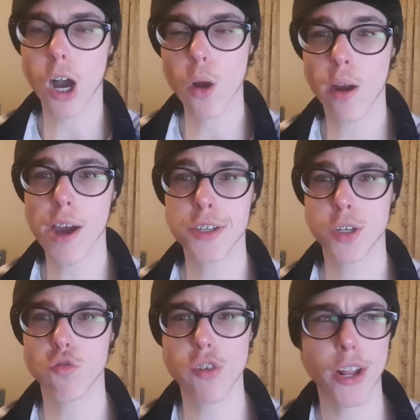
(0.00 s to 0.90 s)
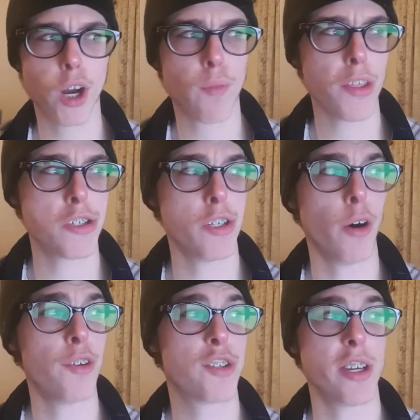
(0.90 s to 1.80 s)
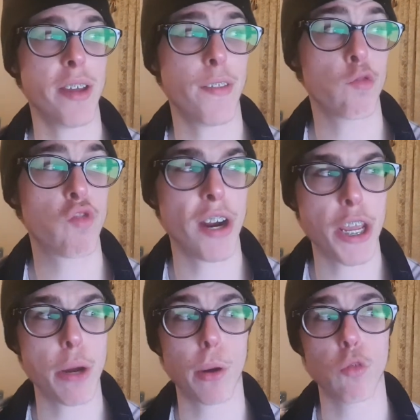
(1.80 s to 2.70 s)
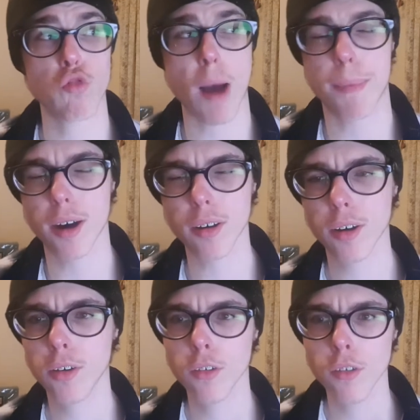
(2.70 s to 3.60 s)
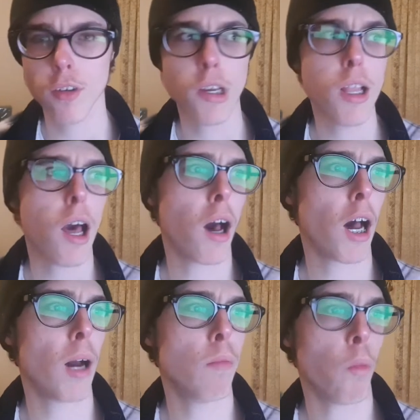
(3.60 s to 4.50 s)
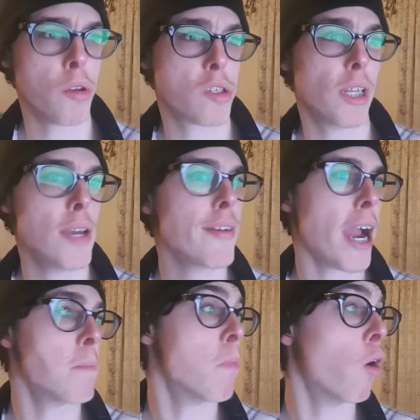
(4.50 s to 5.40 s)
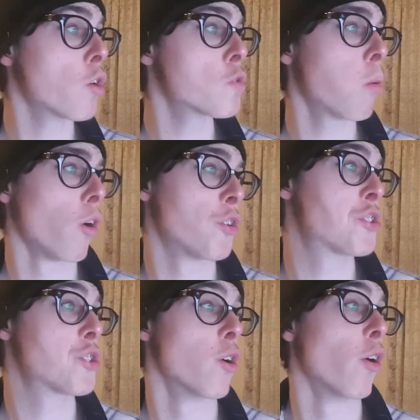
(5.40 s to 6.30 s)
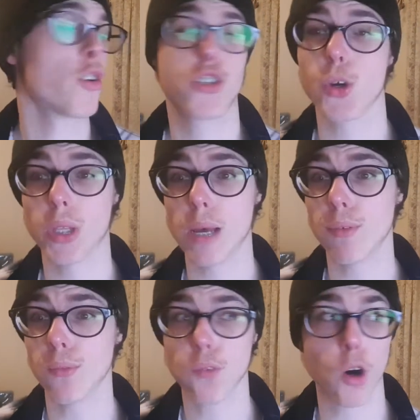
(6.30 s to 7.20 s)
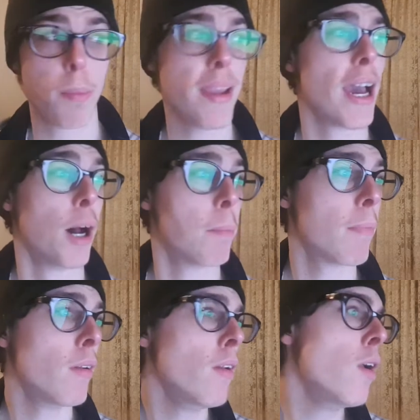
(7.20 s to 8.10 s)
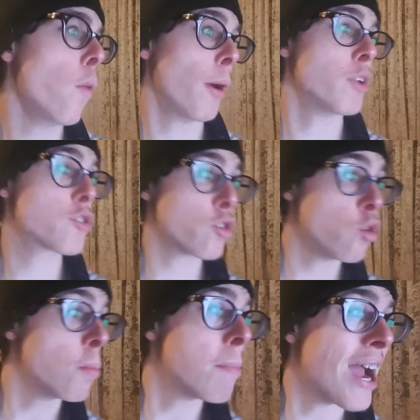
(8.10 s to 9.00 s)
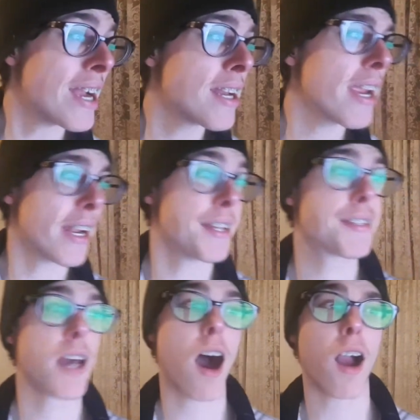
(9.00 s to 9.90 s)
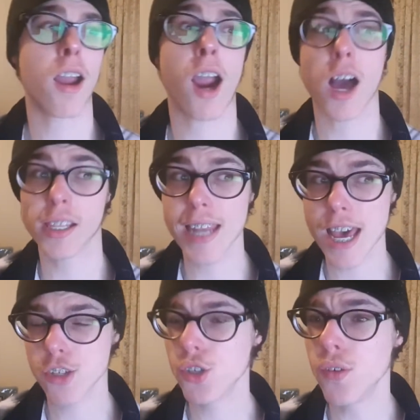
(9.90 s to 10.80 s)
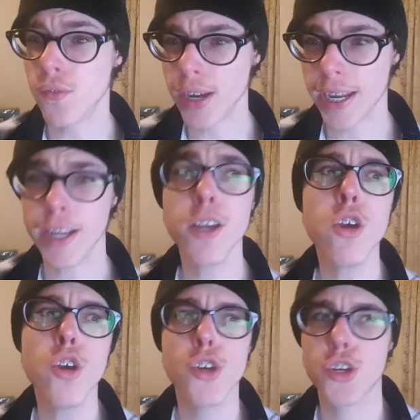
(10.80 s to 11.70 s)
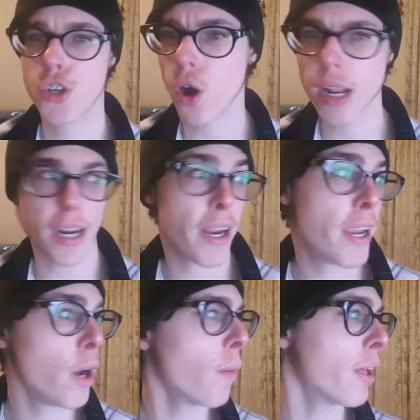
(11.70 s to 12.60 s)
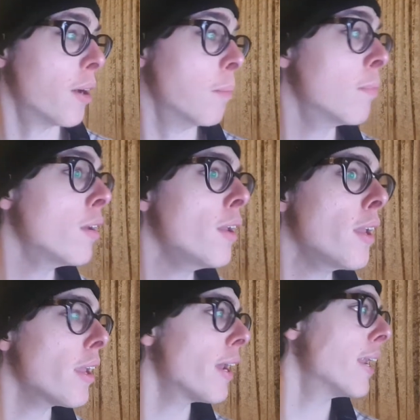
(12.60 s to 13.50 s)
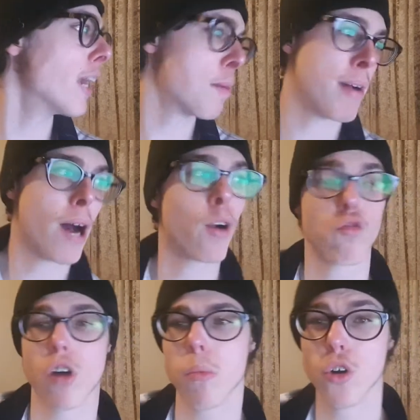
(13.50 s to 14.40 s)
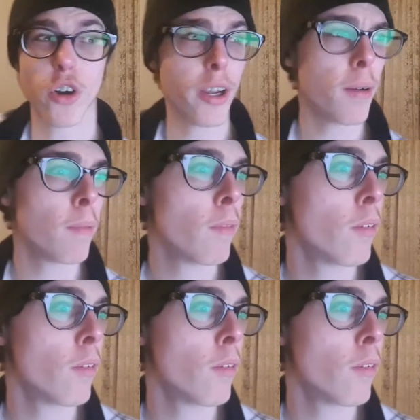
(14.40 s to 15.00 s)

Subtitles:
Okay, so reading off these notes here, the 20-year-old rapper was leaving a motorsports store shortly after 4 p.m. when two men in a dark-colored SUV shot and killed him in an apparent robbery.